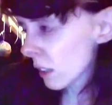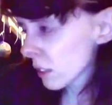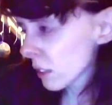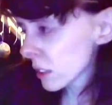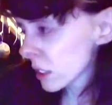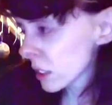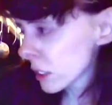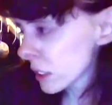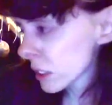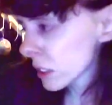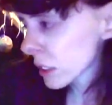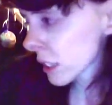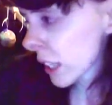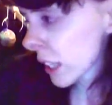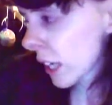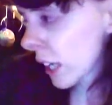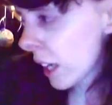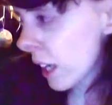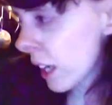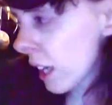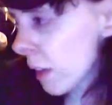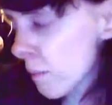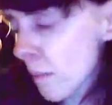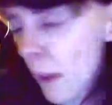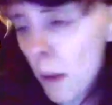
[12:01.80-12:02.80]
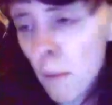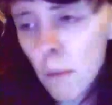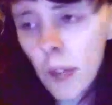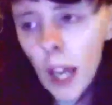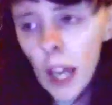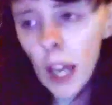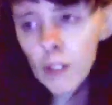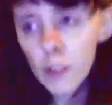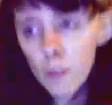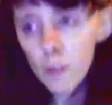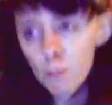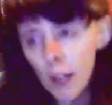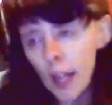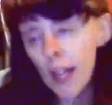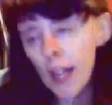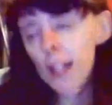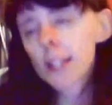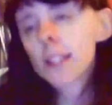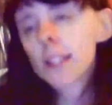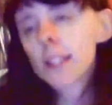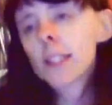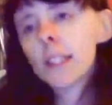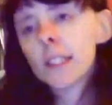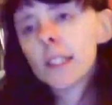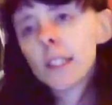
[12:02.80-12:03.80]
else is there? Men Behaving
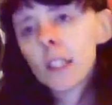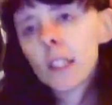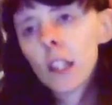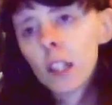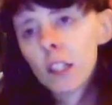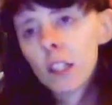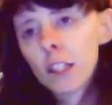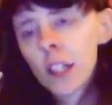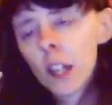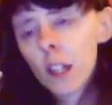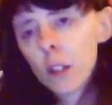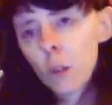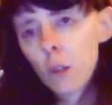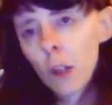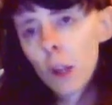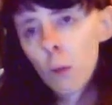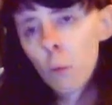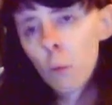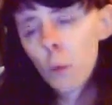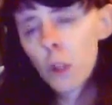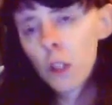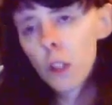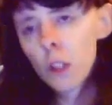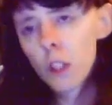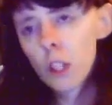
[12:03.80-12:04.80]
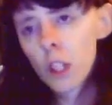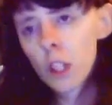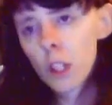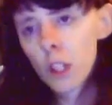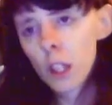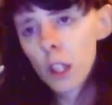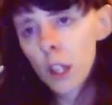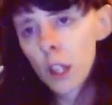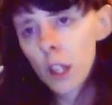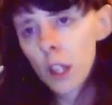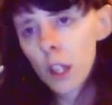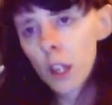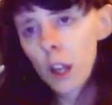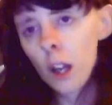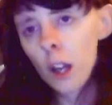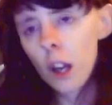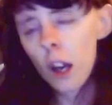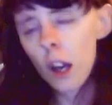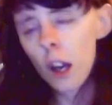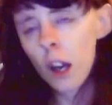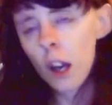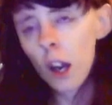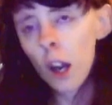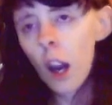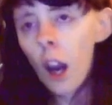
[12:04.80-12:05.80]
Badly is another one which
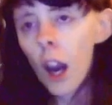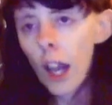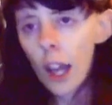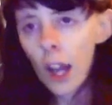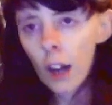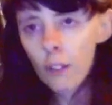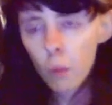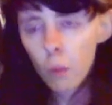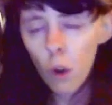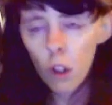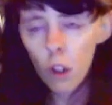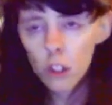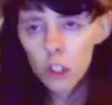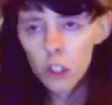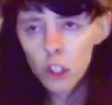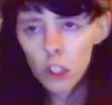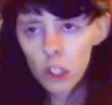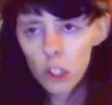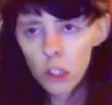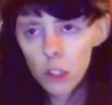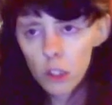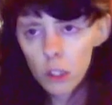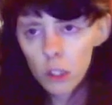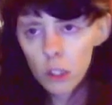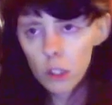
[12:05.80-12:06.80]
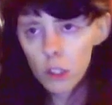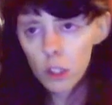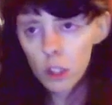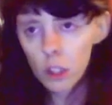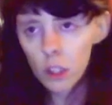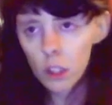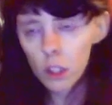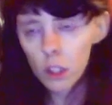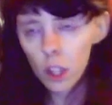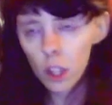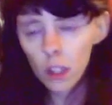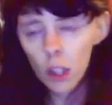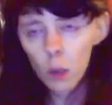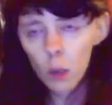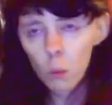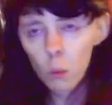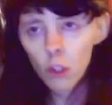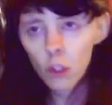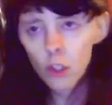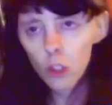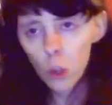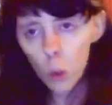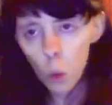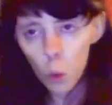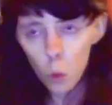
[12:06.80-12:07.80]
I love watching. I don't
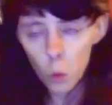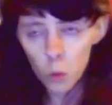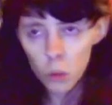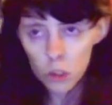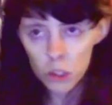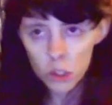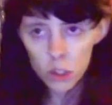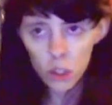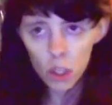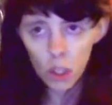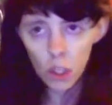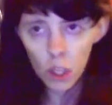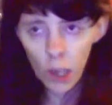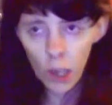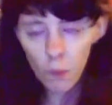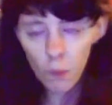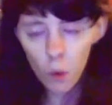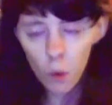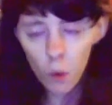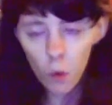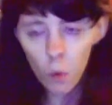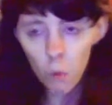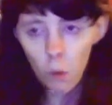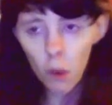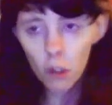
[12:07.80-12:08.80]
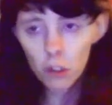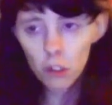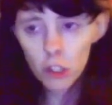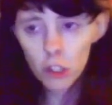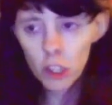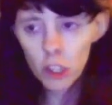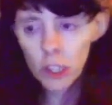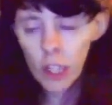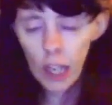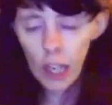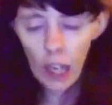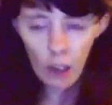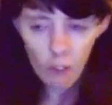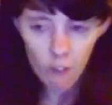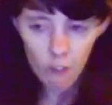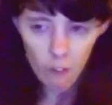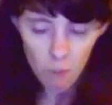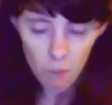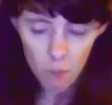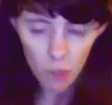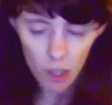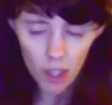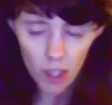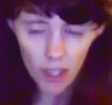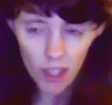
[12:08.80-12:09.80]
watch all the time or watch
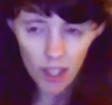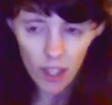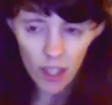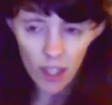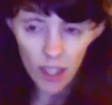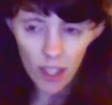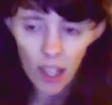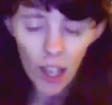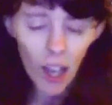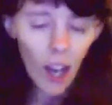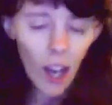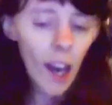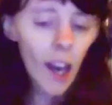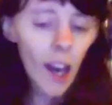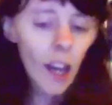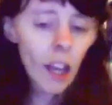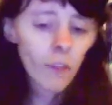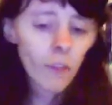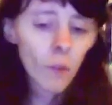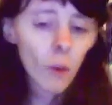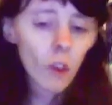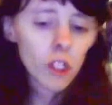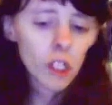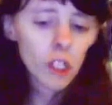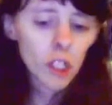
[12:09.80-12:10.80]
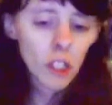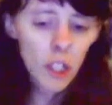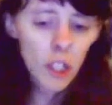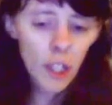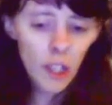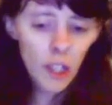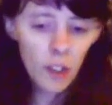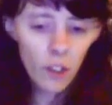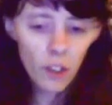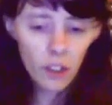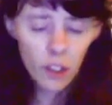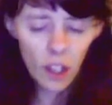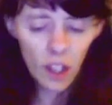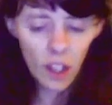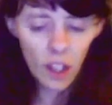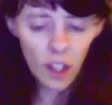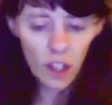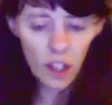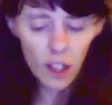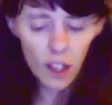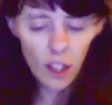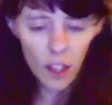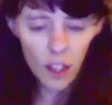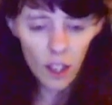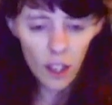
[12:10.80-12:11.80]
enough, but I love watching here and there.